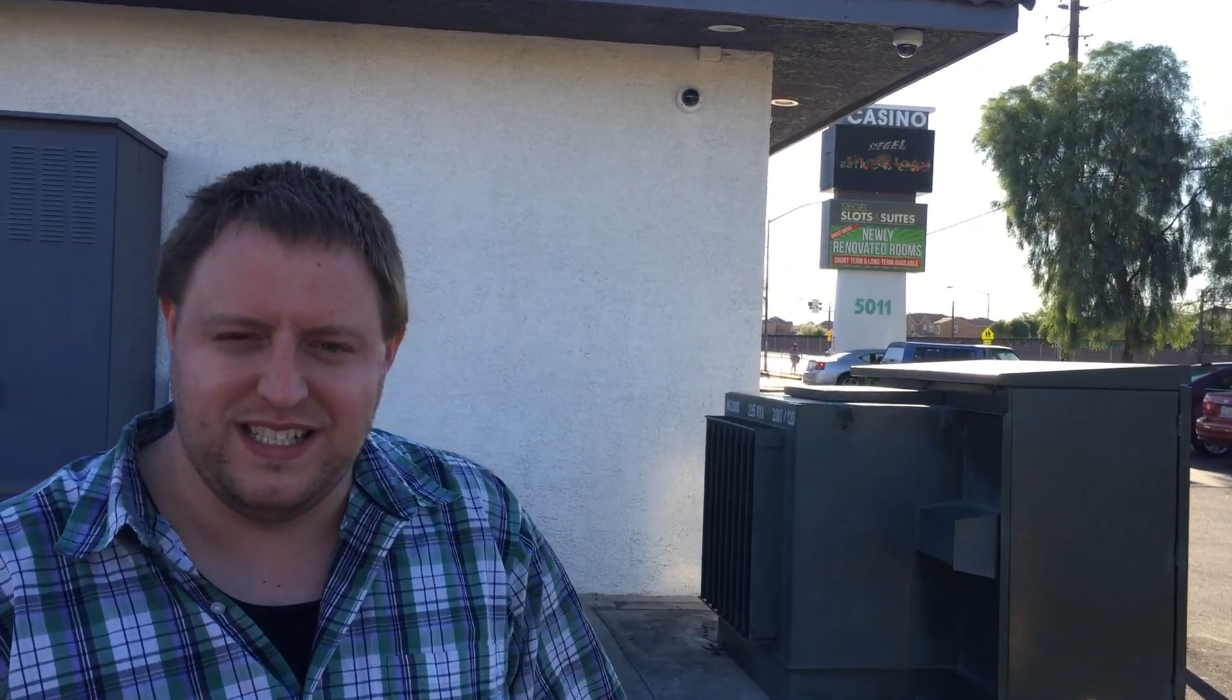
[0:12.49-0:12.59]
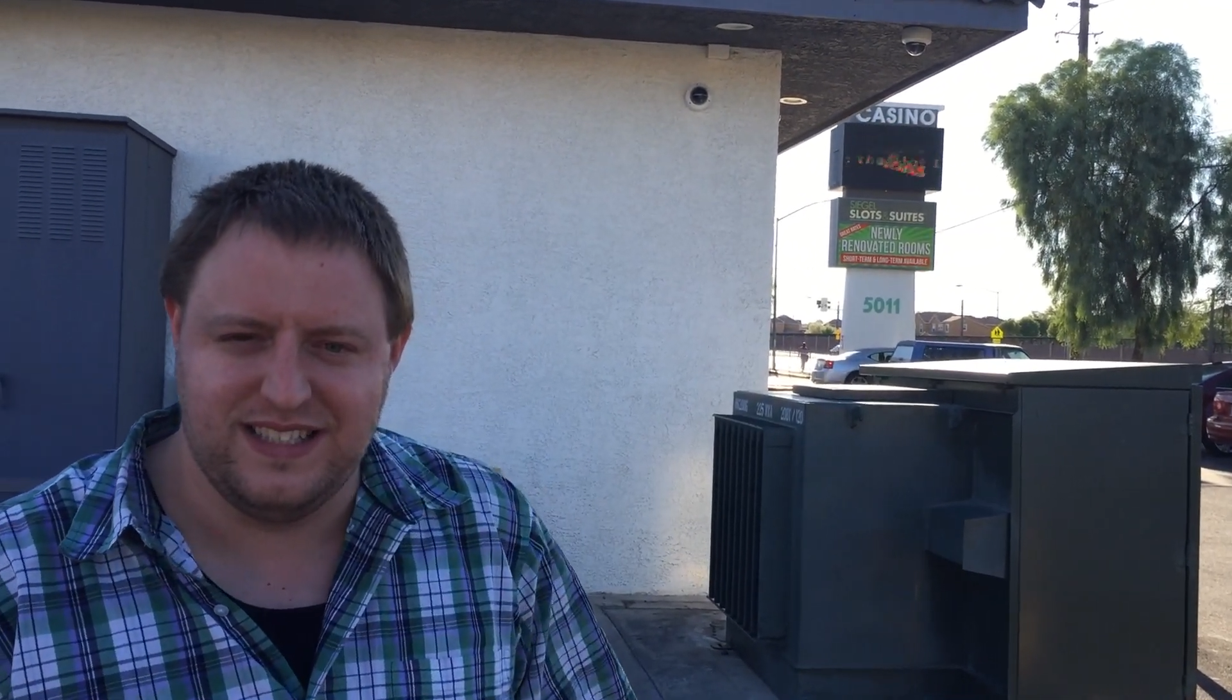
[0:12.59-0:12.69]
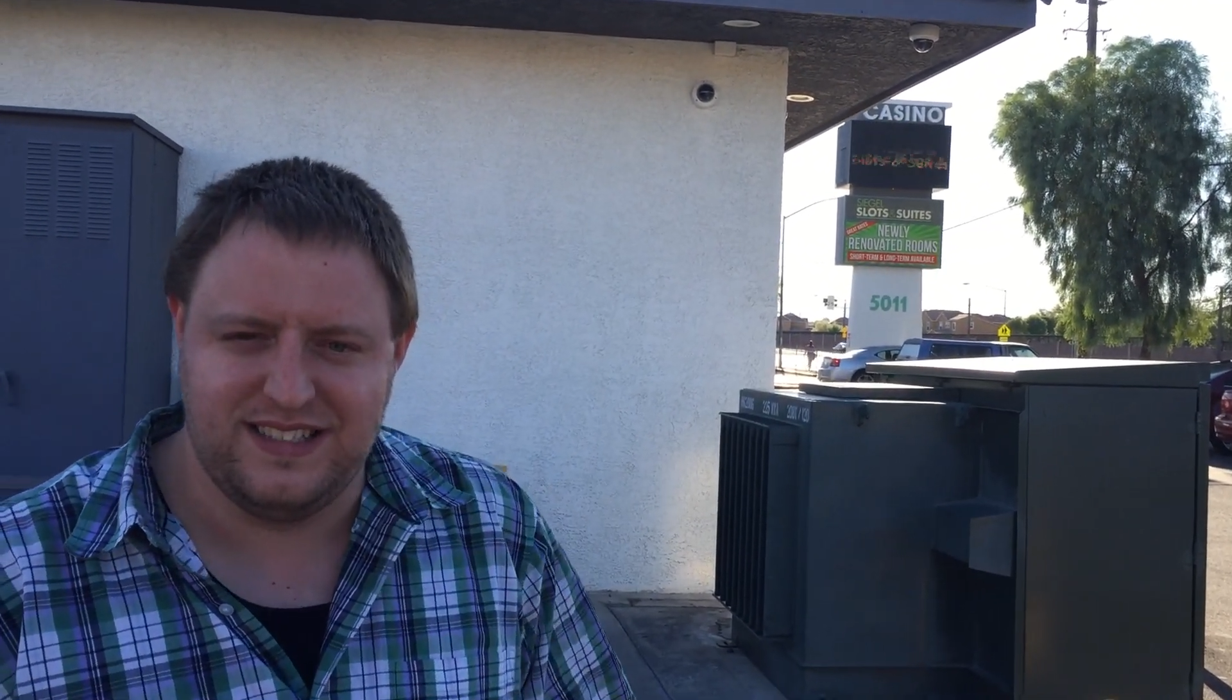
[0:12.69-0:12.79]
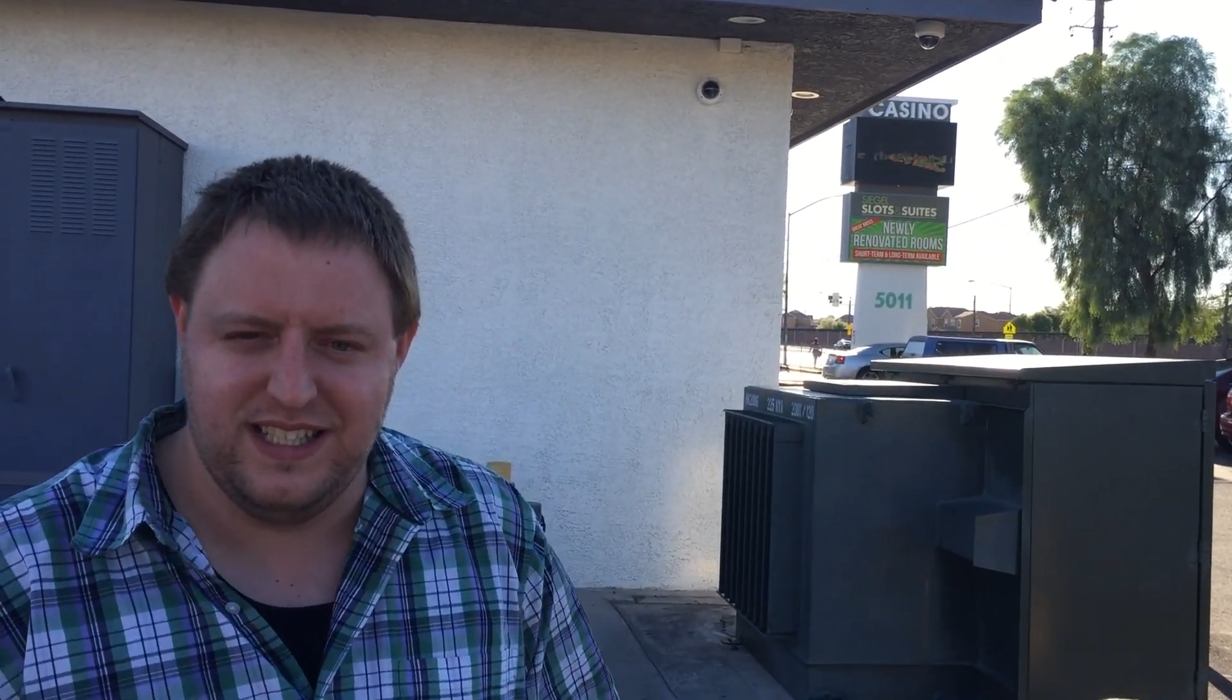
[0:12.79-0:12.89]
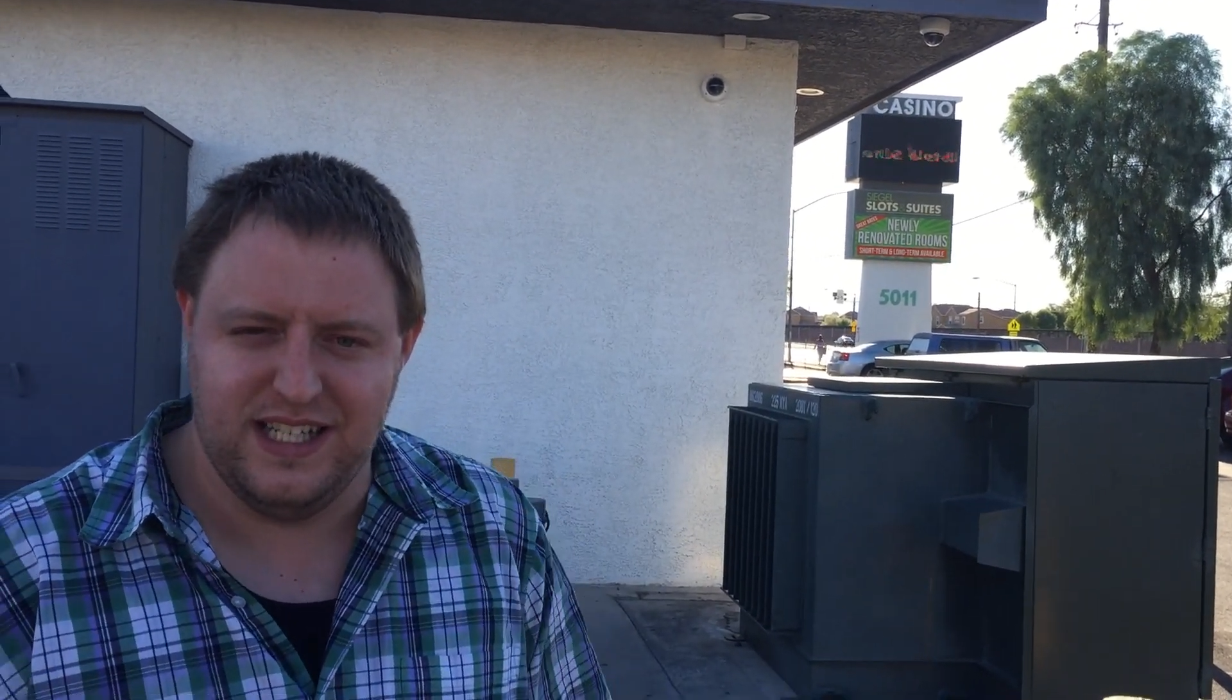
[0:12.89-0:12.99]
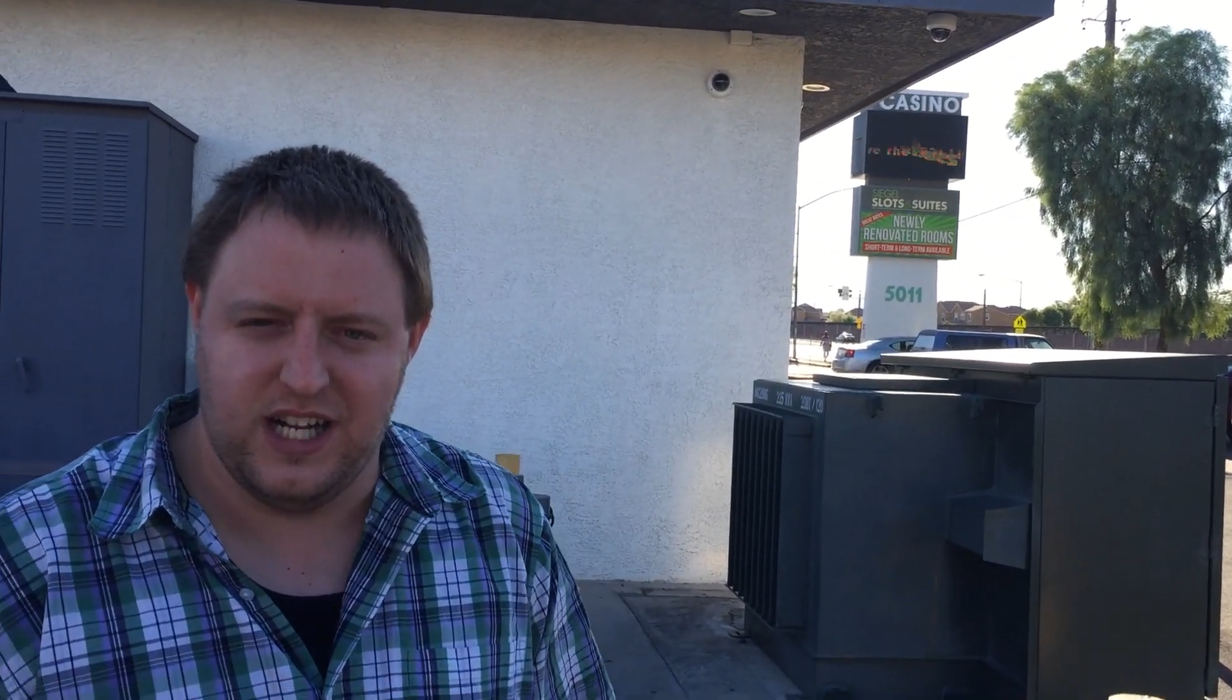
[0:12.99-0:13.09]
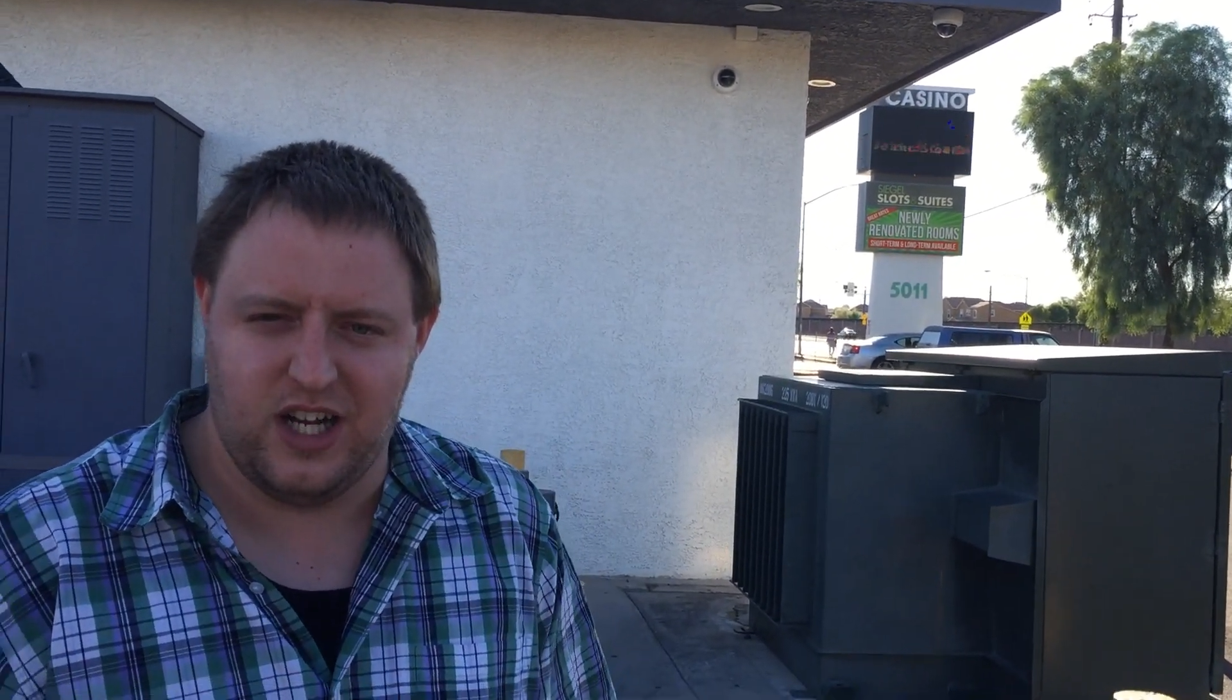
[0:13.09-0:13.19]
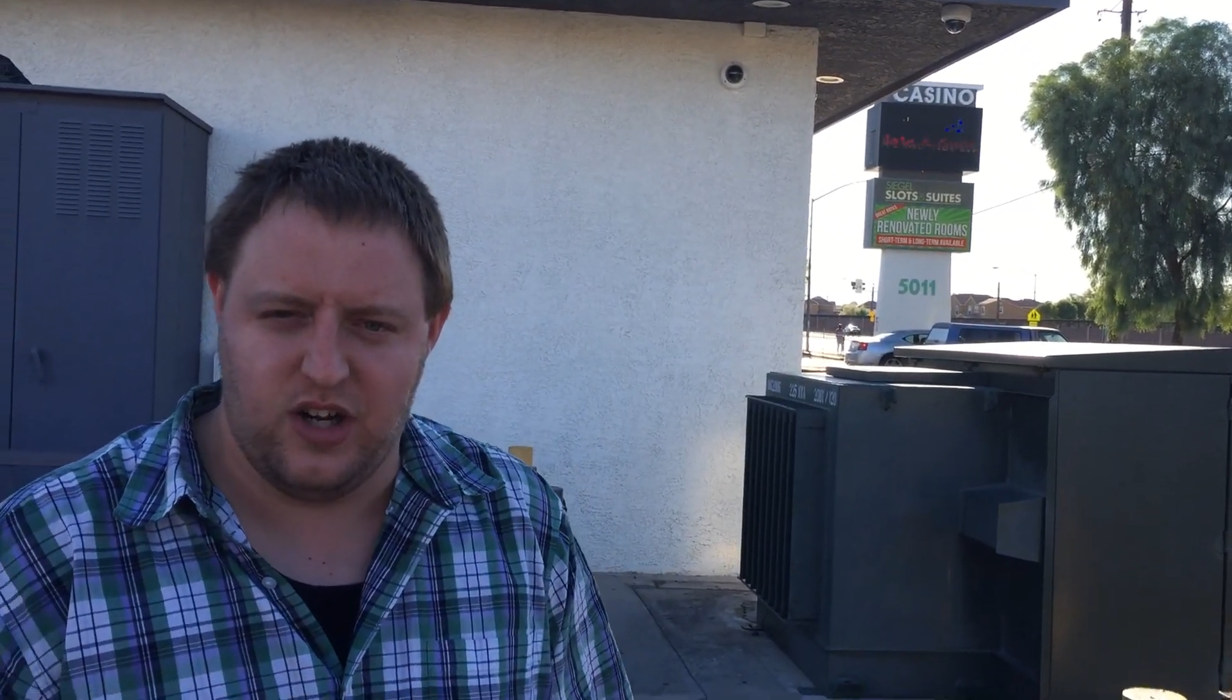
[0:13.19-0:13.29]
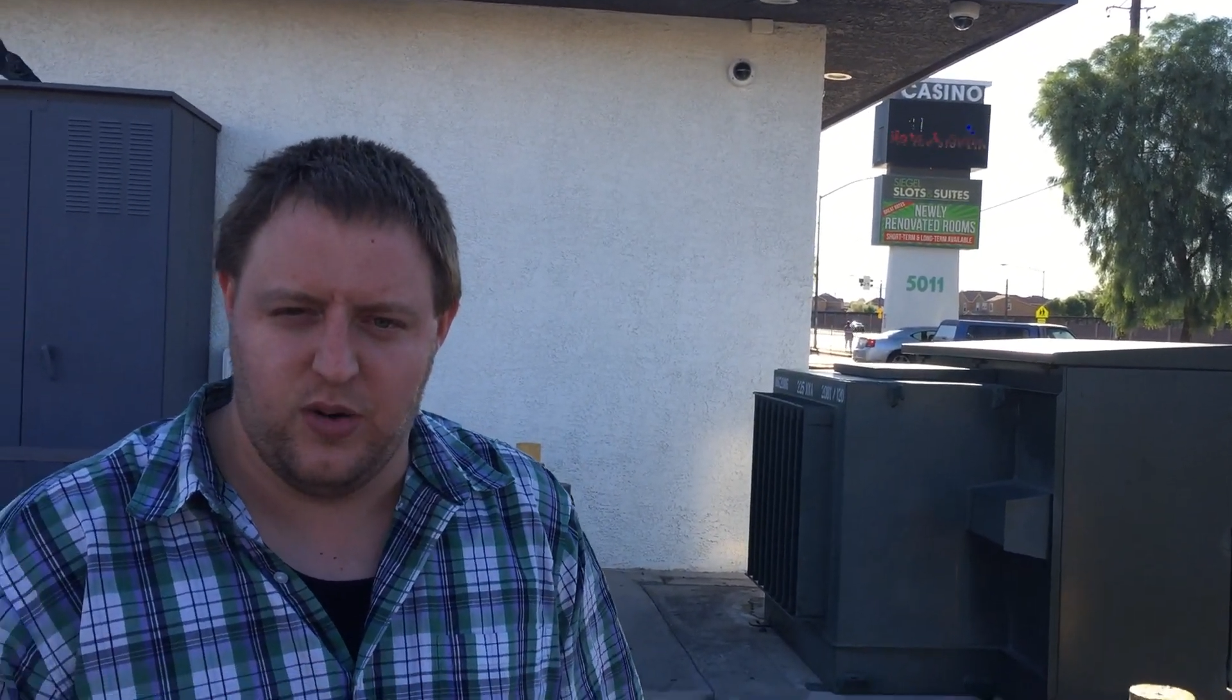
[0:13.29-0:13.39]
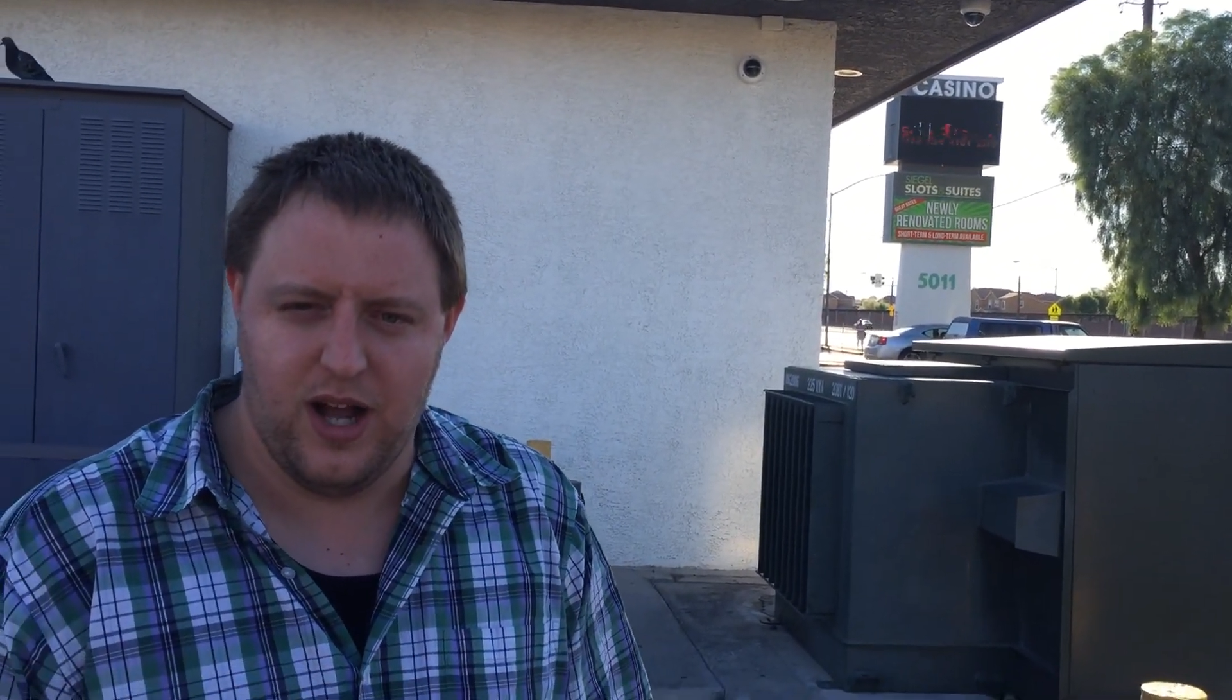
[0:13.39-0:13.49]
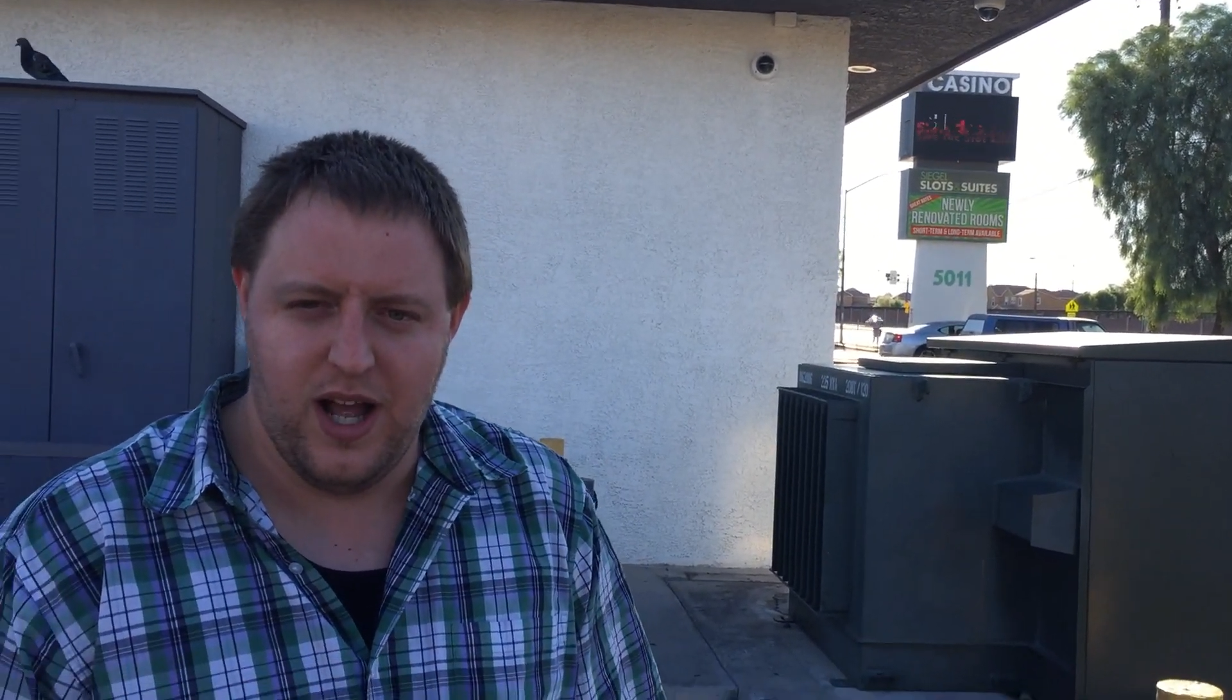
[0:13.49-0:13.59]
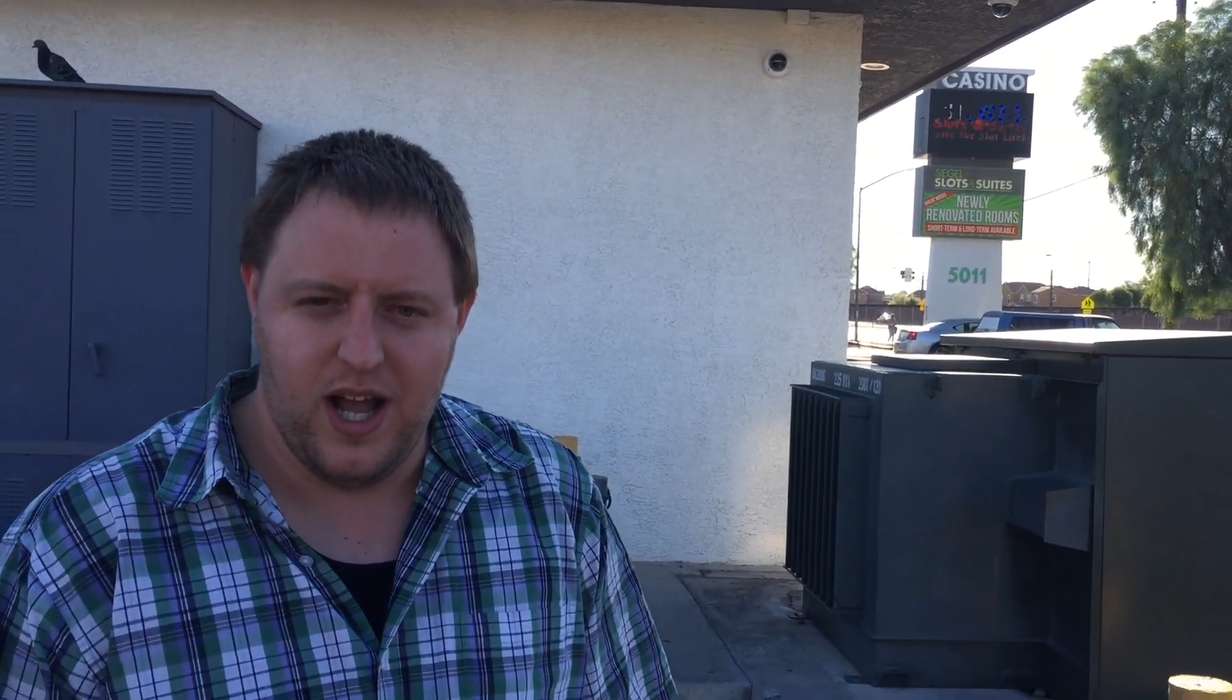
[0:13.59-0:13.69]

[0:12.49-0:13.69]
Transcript: Casino.